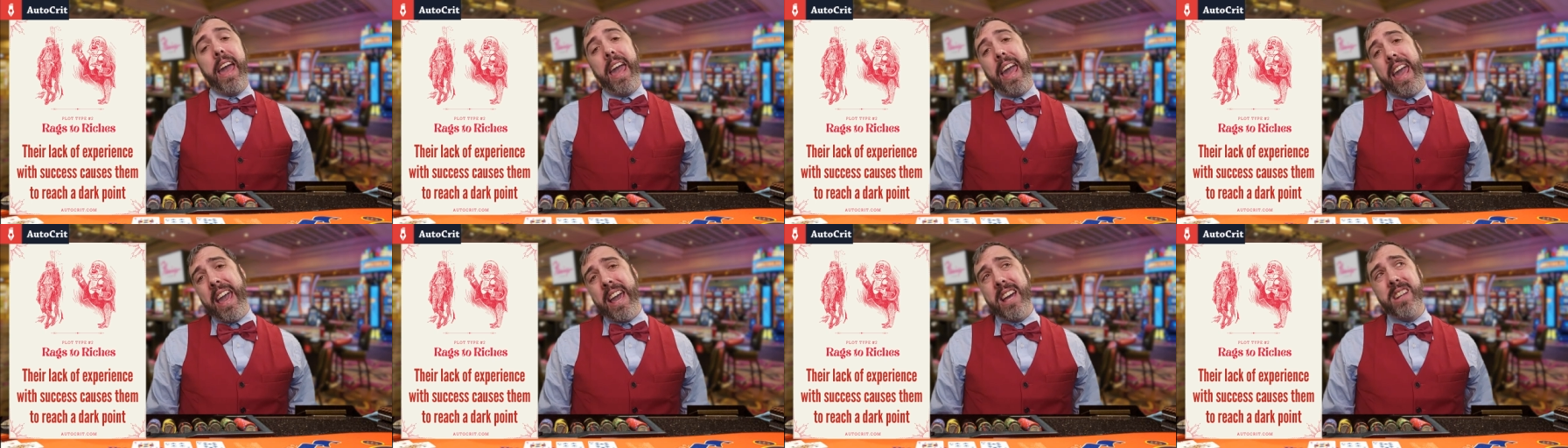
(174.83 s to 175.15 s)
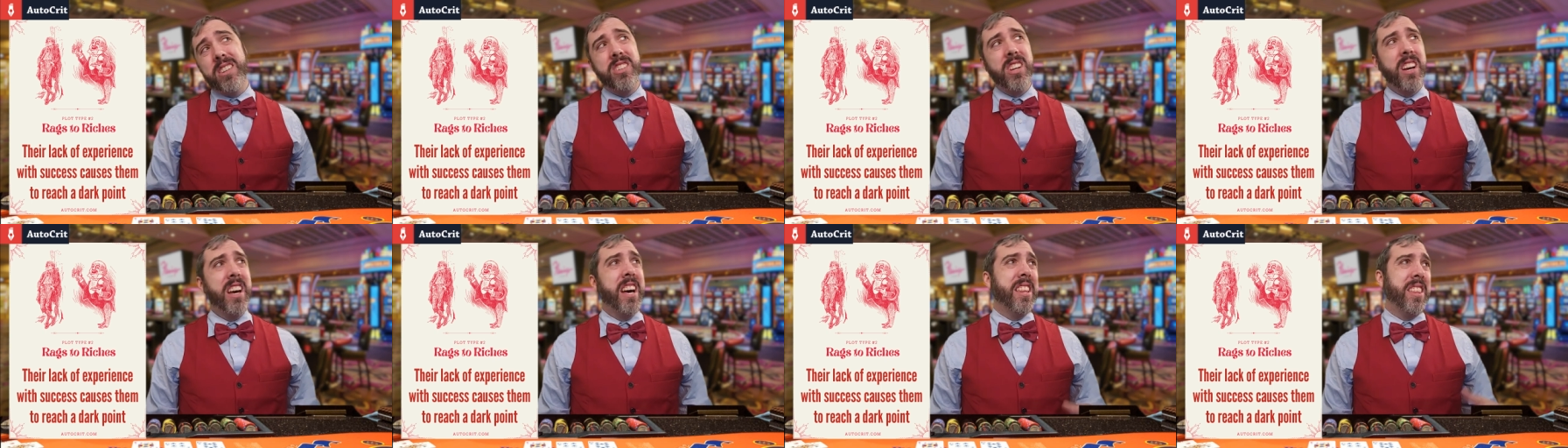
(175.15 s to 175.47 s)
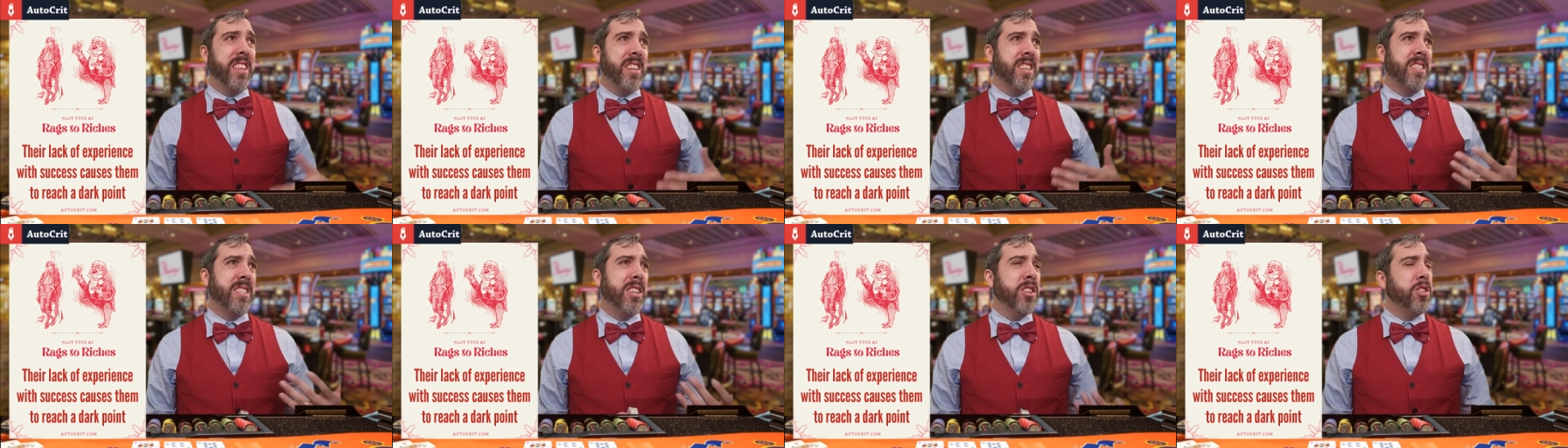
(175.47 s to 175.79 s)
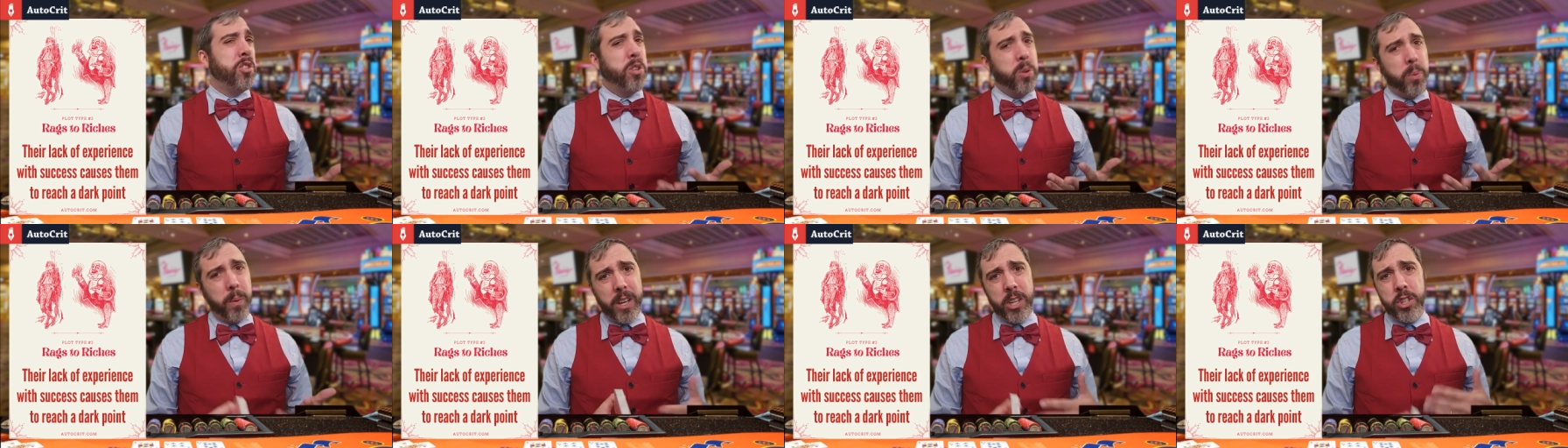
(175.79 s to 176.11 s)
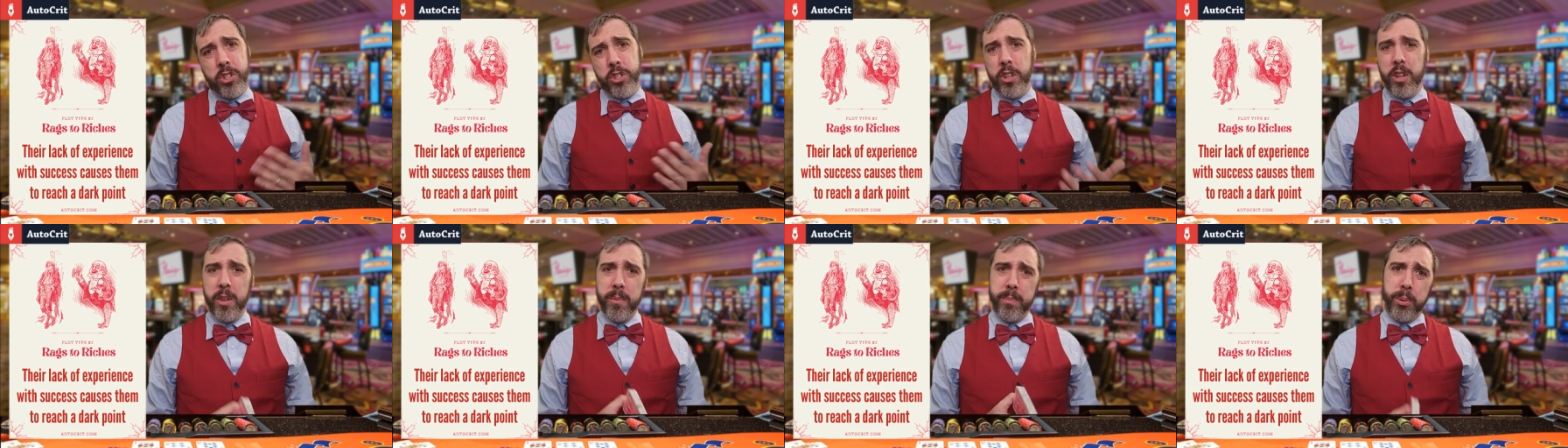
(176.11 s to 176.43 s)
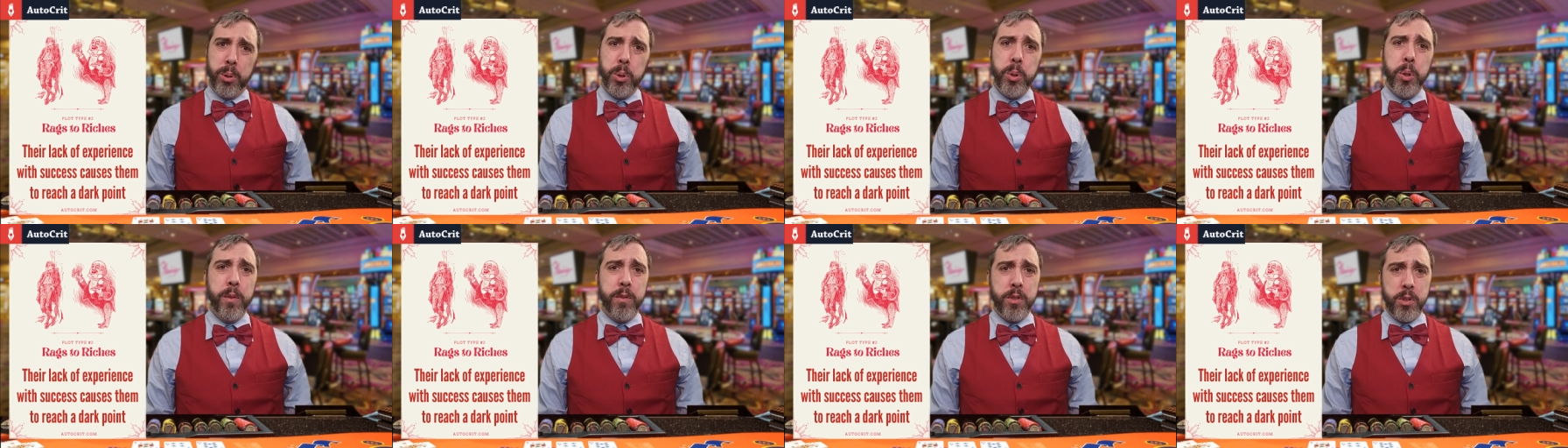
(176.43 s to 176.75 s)
and uh, the situation
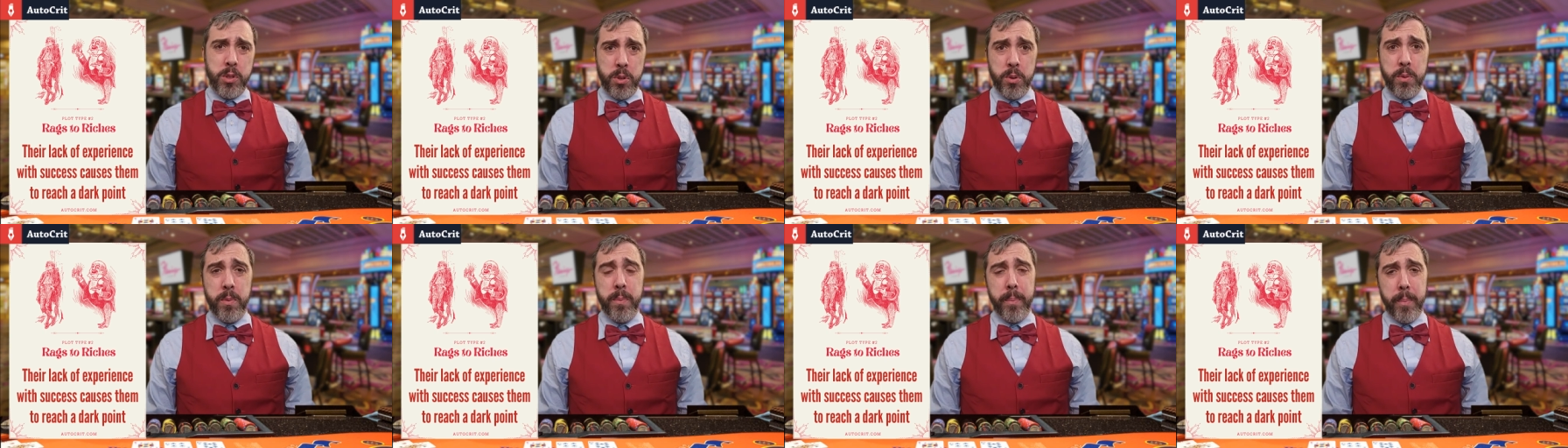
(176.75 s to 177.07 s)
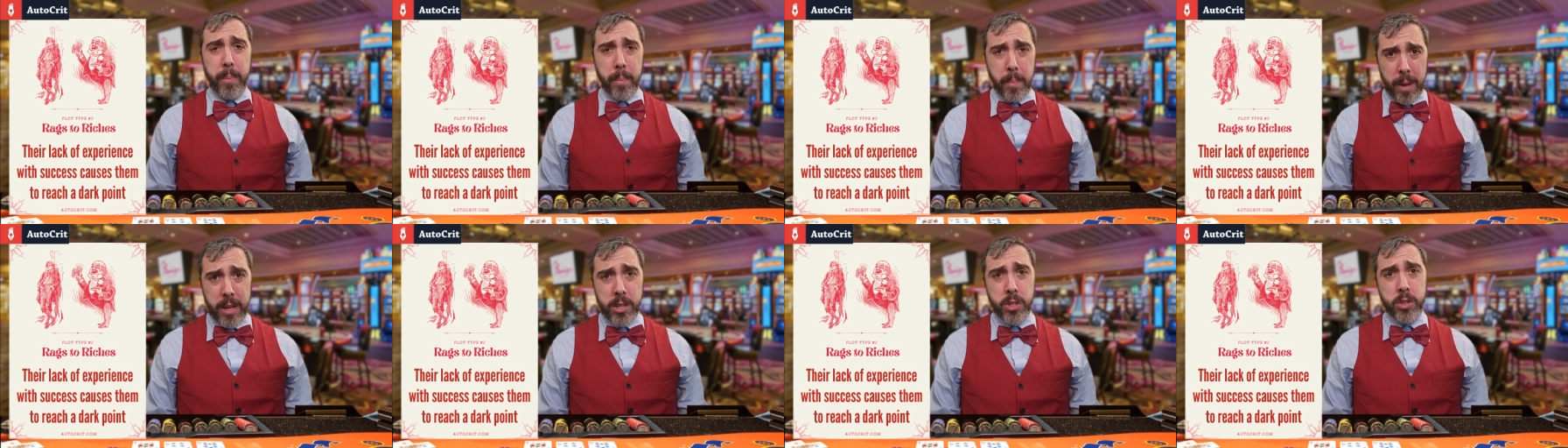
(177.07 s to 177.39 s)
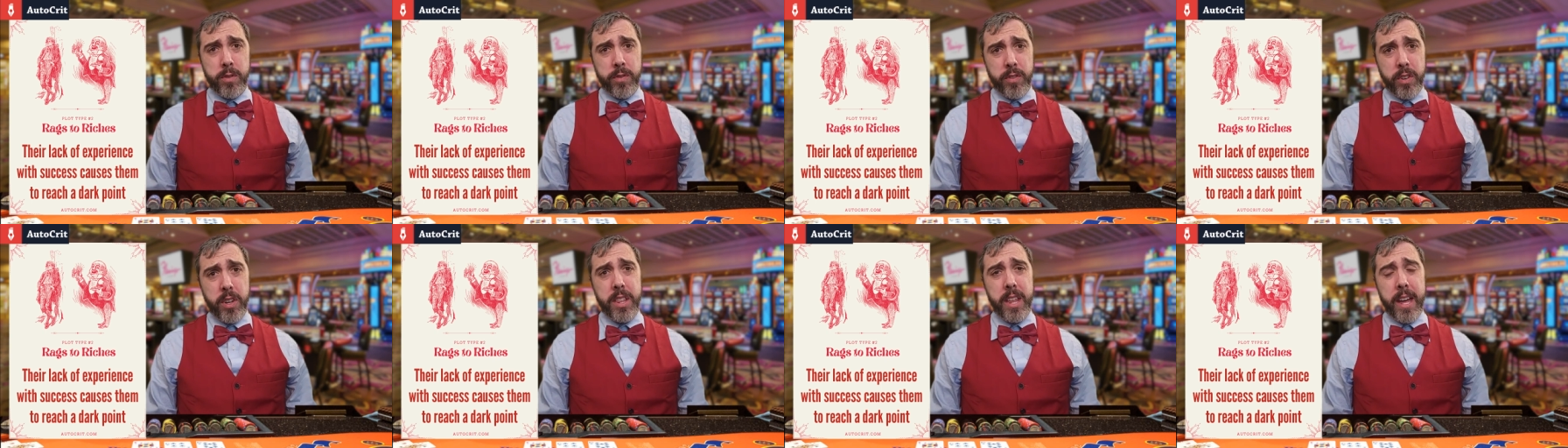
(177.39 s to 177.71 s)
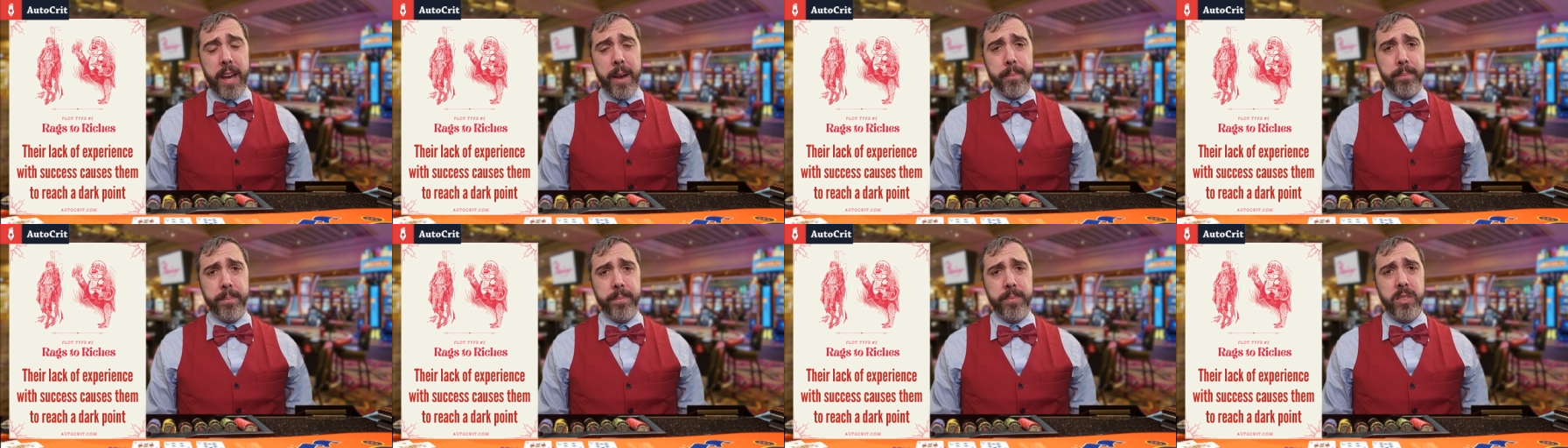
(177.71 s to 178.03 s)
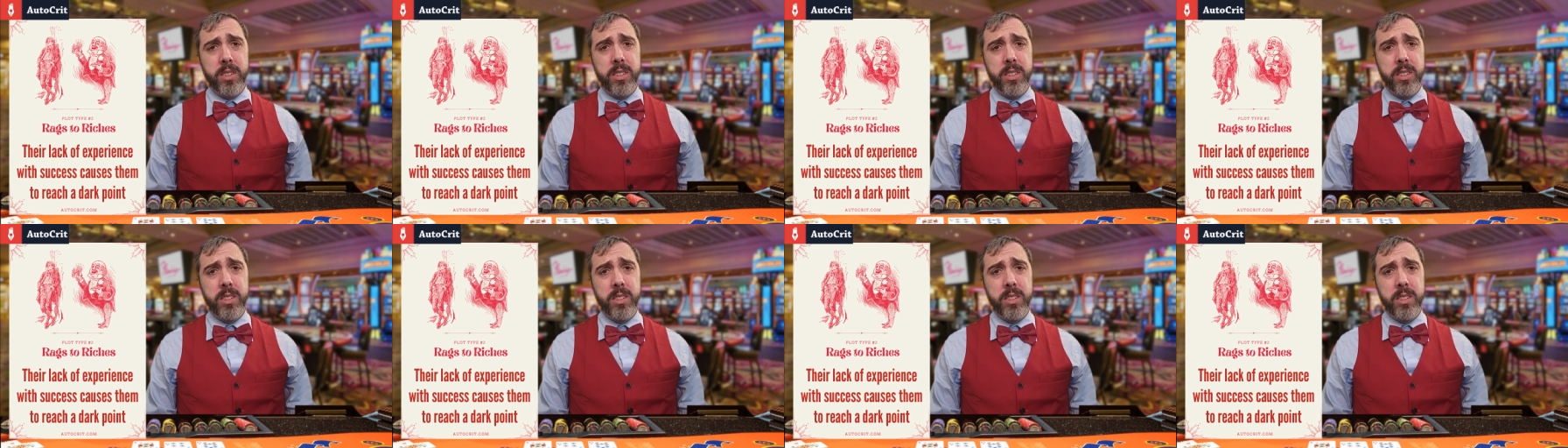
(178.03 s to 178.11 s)
proves too much for them.